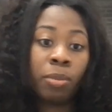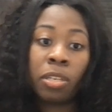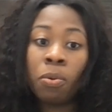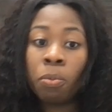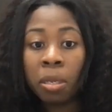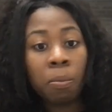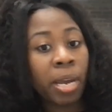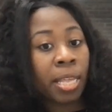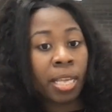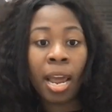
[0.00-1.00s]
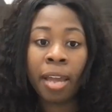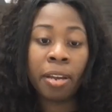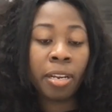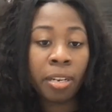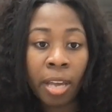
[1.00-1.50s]
It was the only way that I
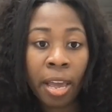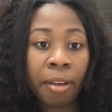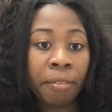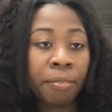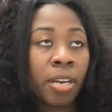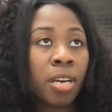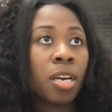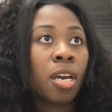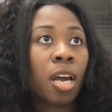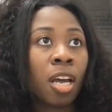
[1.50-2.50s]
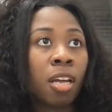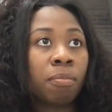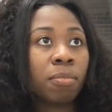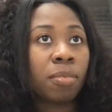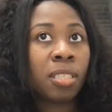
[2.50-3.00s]
could have
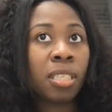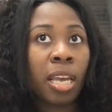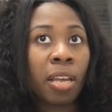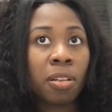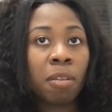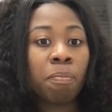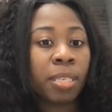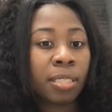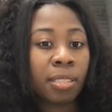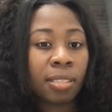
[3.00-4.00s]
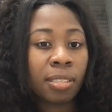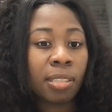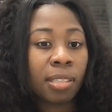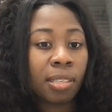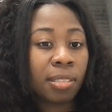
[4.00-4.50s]
um, scaled a business
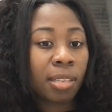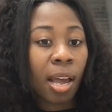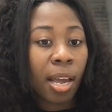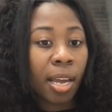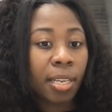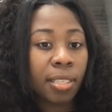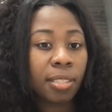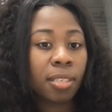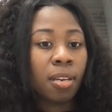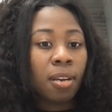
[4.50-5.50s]
to this size